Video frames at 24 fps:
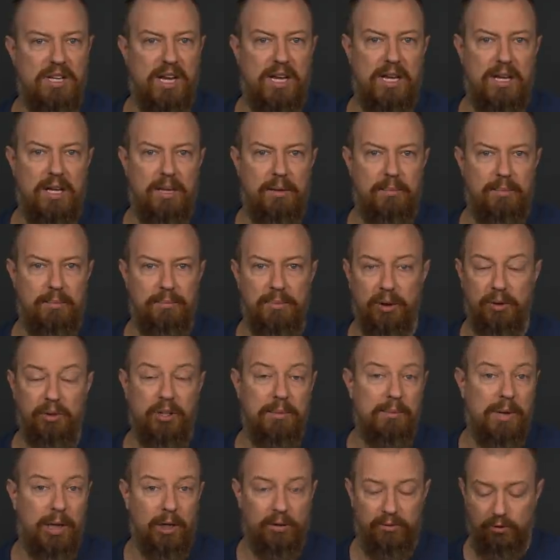um, built-in
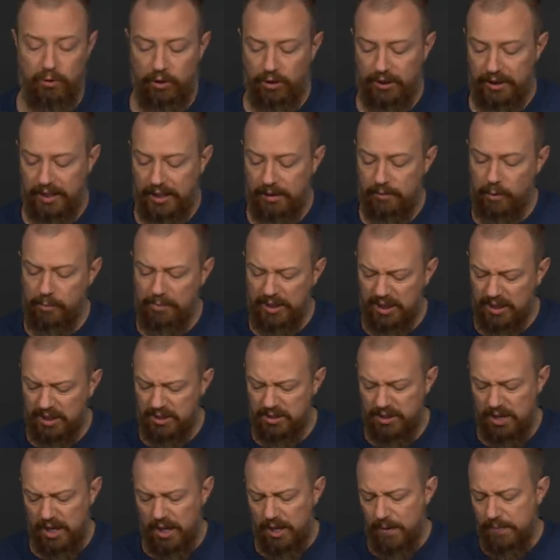microphone on the camera
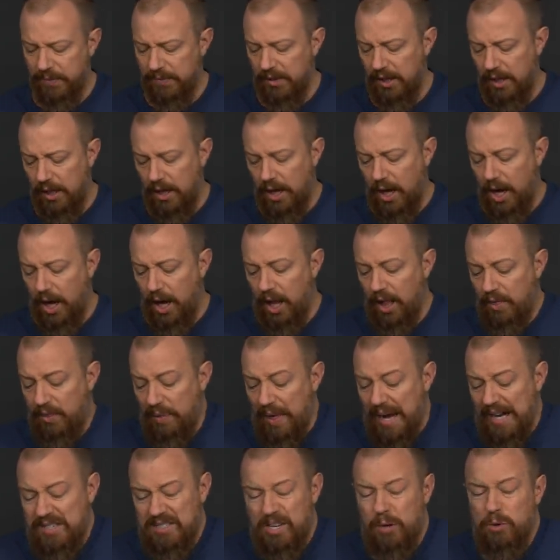because
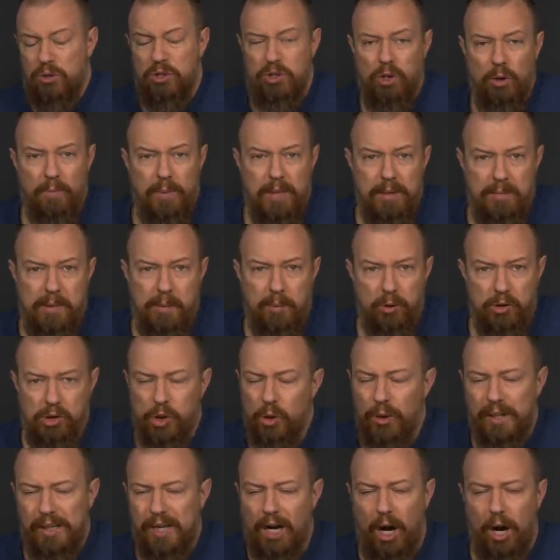that's how so many people
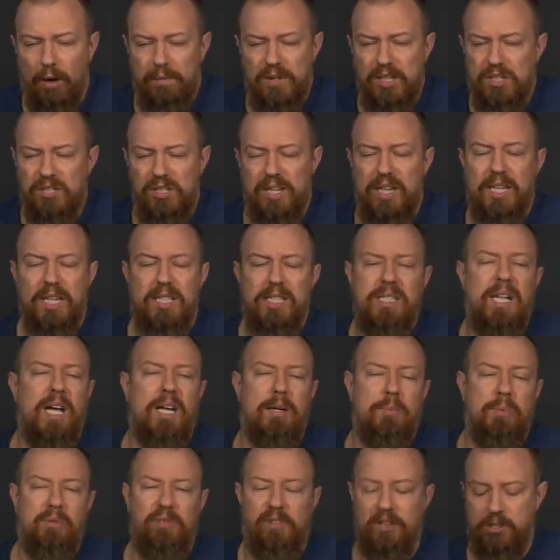shoot. And obviously that is not a
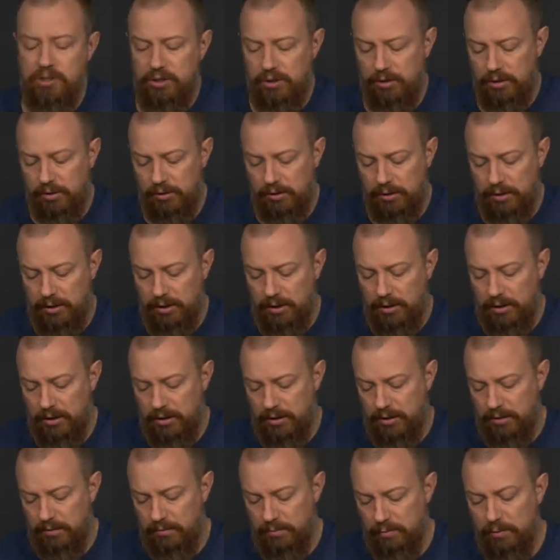professional
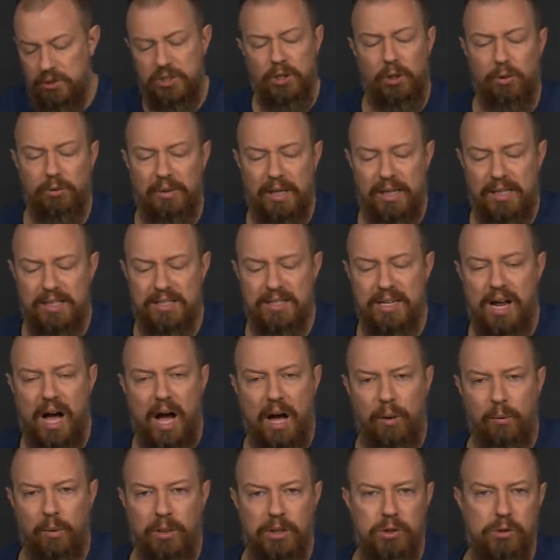uh, result. That is
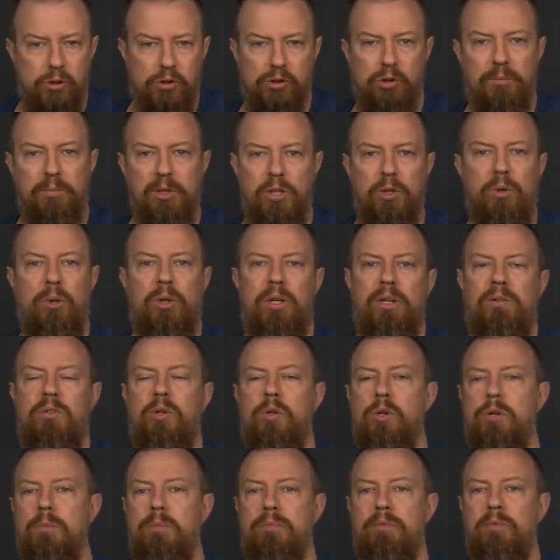not what you should be doing if you're
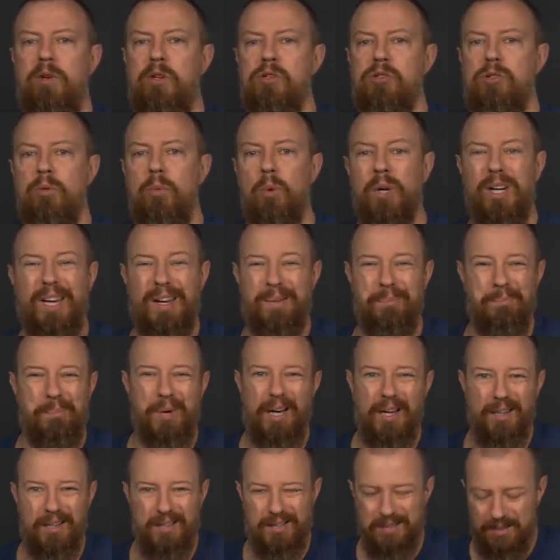doing professional work
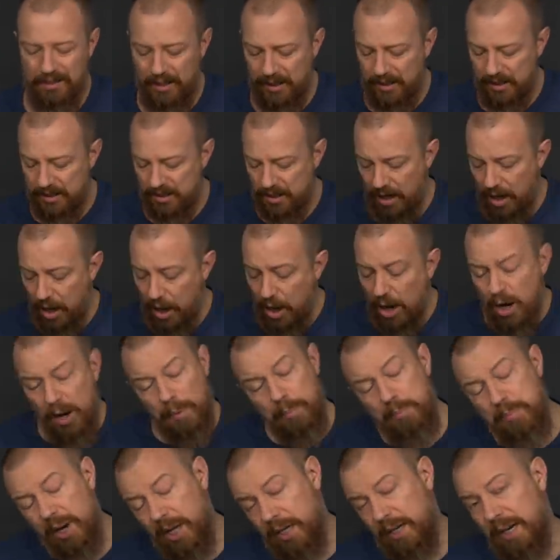by the slightest.
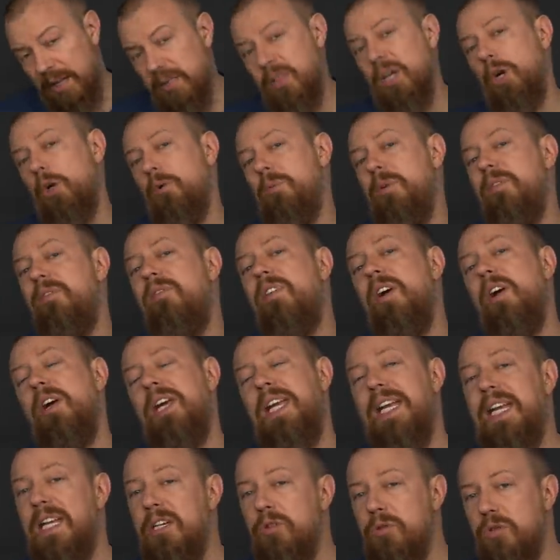But I thought it would be very
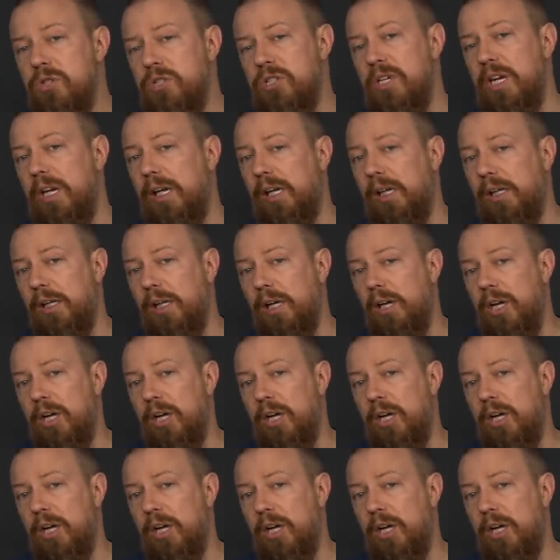interesting